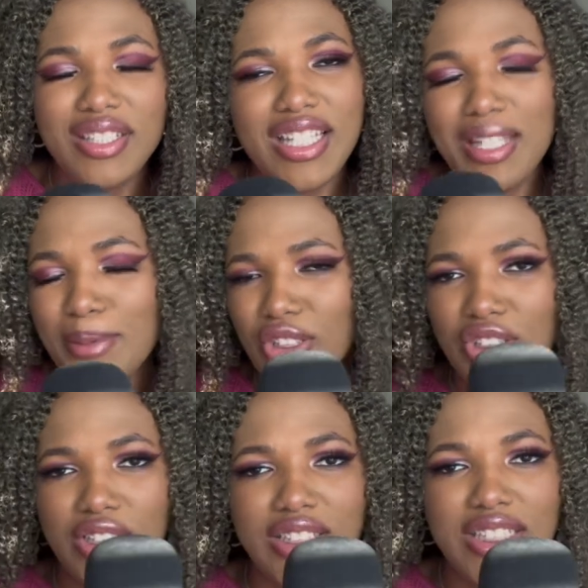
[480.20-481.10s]
the
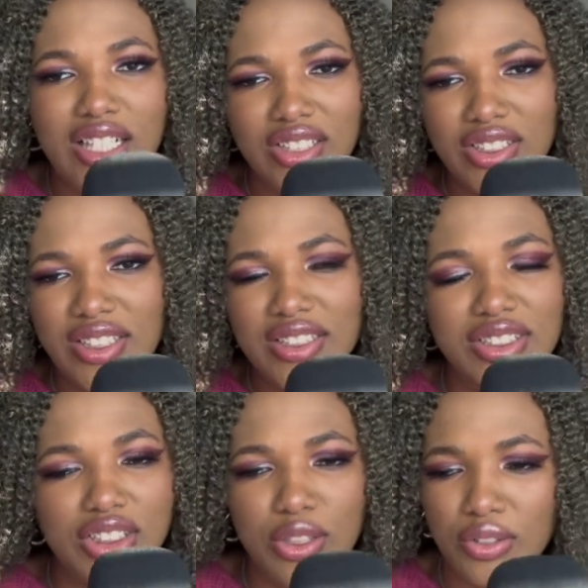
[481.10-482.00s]
emotional intelligence,
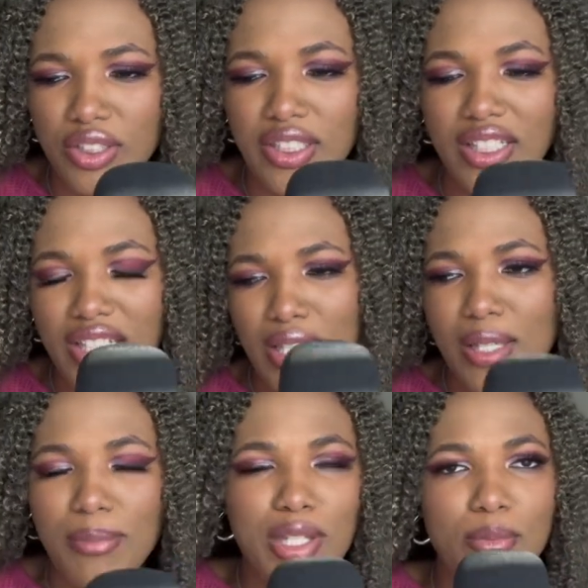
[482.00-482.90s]
children
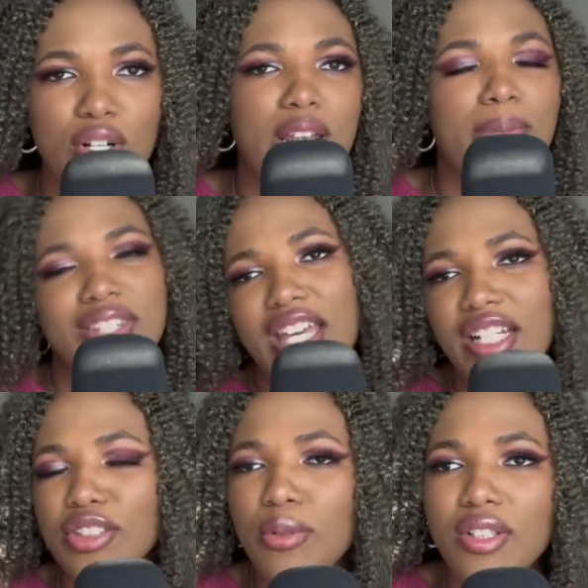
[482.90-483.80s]
being more
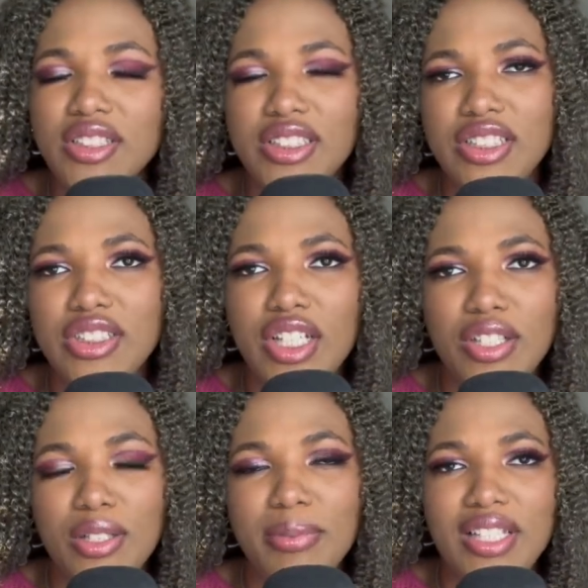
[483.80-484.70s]
empathetic towards each
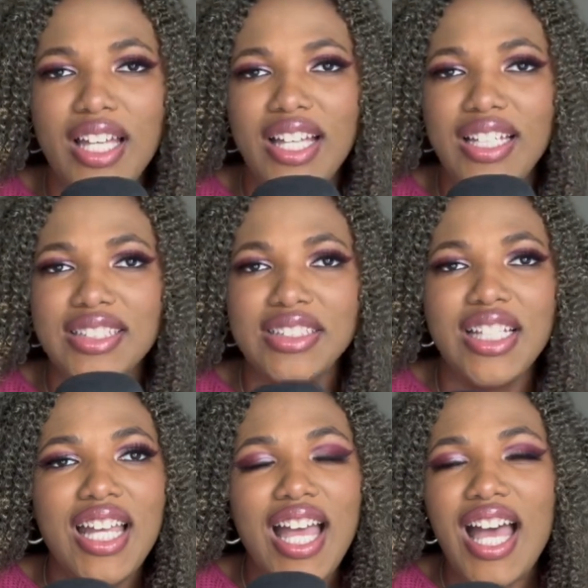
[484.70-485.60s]
other, because
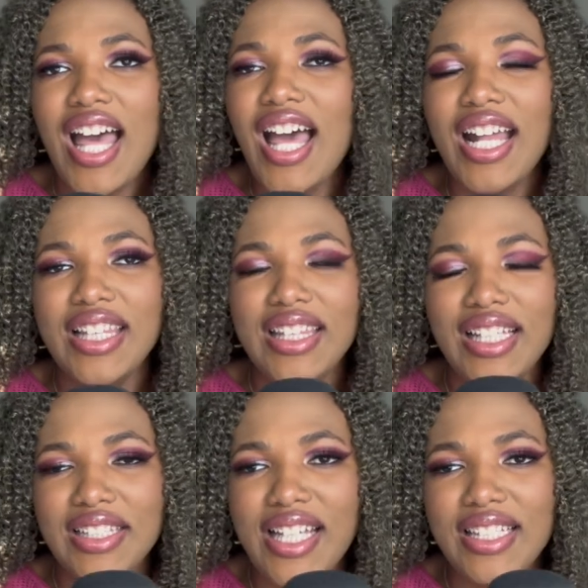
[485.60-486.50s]
I
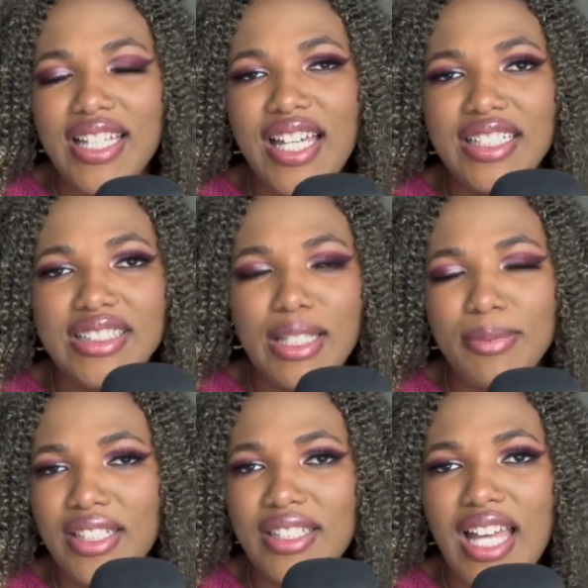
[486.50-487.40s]
think that that is
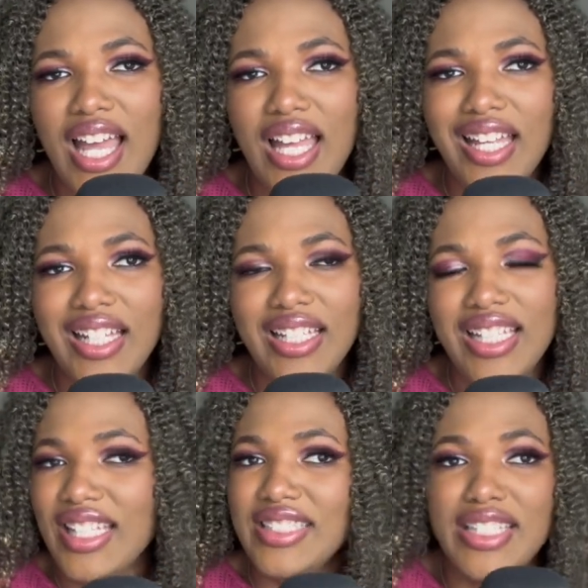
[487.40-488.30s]
something that
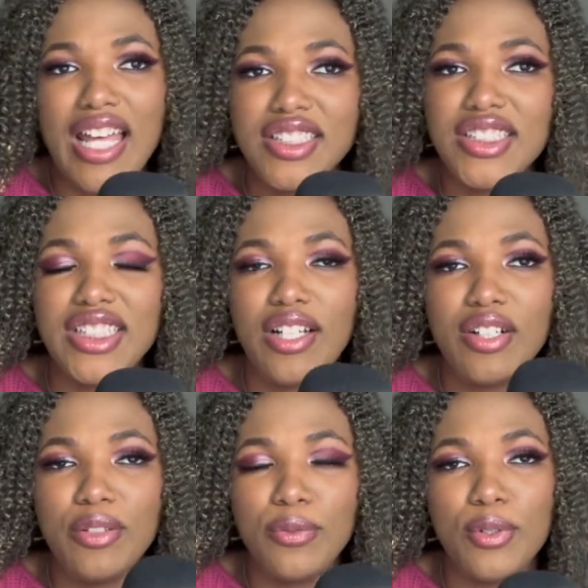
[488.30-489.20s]
is
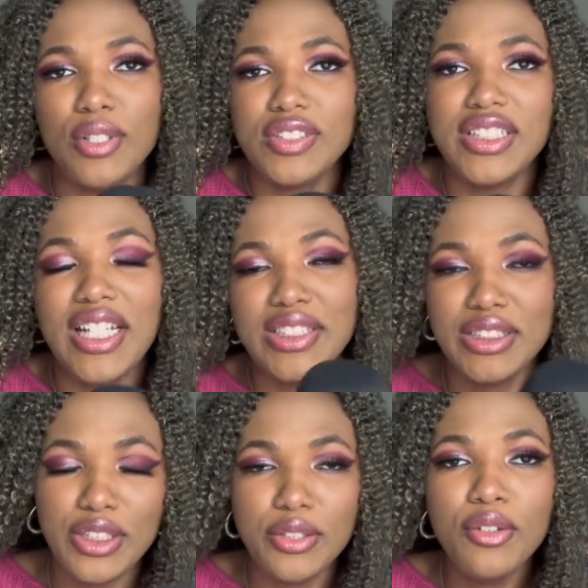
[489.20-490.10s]
necessary for today's
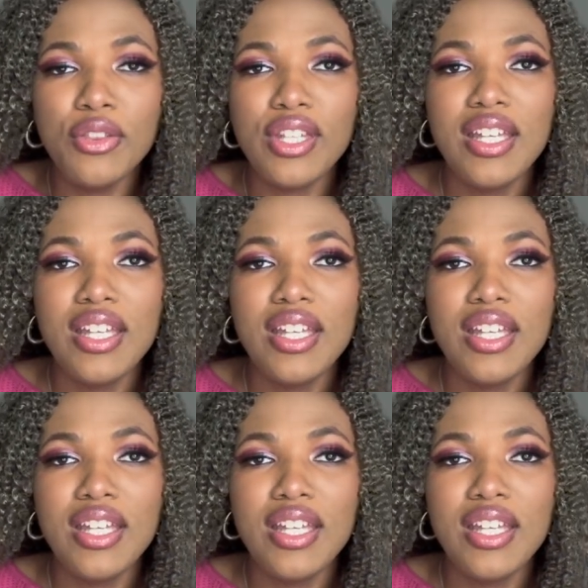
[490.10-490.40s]
youth